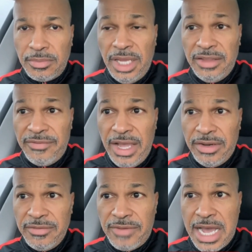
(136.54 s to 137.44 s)
and the
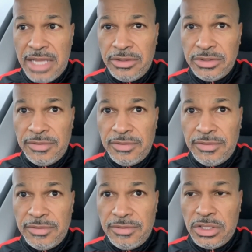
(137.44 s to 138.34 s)
founding fathers of this
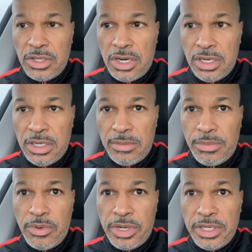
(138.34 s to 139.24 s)
nation thought it
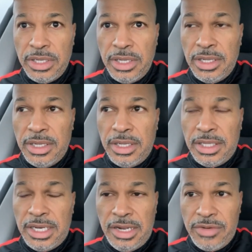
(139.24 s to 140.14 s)
important
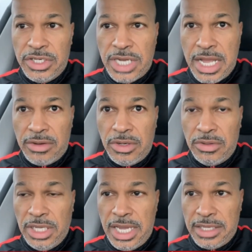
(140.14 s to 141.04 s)
that every child know
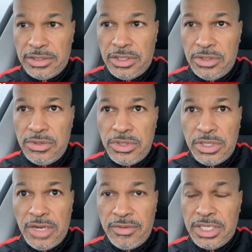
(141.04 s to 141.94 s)
the Constitution,
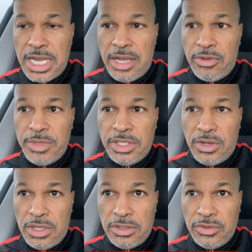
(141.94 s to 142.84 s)
every child be
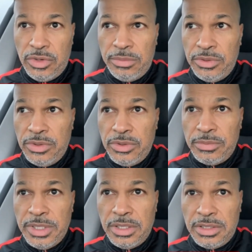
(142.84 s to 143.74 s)
taught the Scriptures,
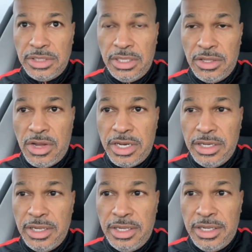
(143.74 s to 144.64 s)
because they thought
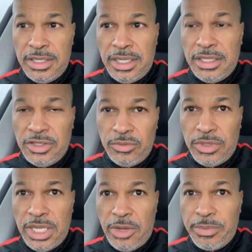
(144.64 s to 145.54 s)
that this
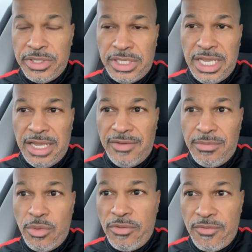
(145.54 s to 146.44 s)
would help us to have a
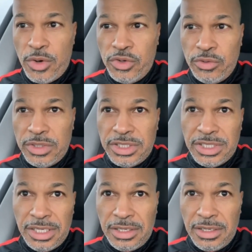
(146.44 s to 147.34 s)
more virtuous